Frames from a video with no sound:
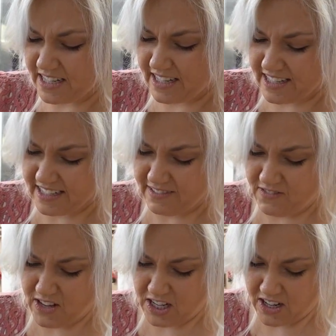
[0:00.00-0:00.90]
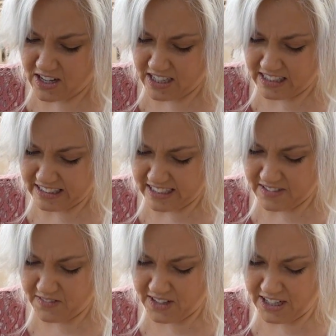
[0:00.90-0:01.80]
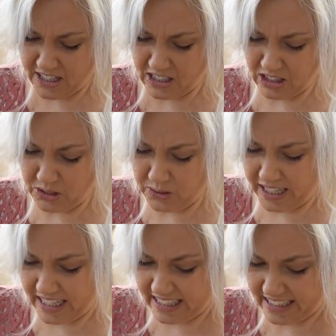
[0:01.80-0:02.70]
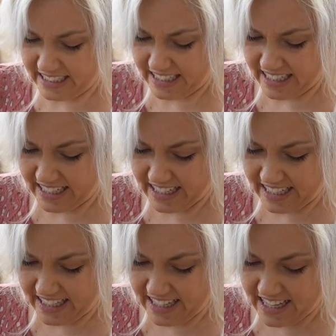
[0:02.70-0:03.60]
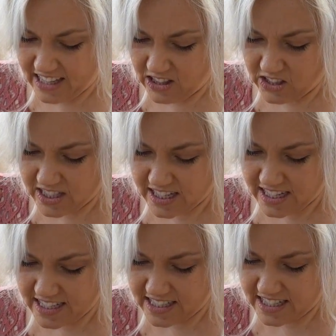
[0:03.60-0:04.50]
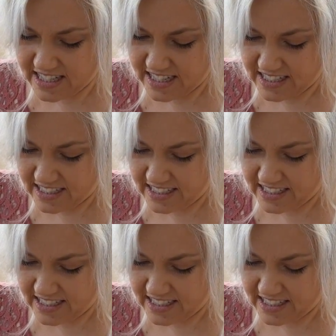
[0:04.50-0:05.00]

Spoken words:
like vinegar. It's very gluey. It looks like it's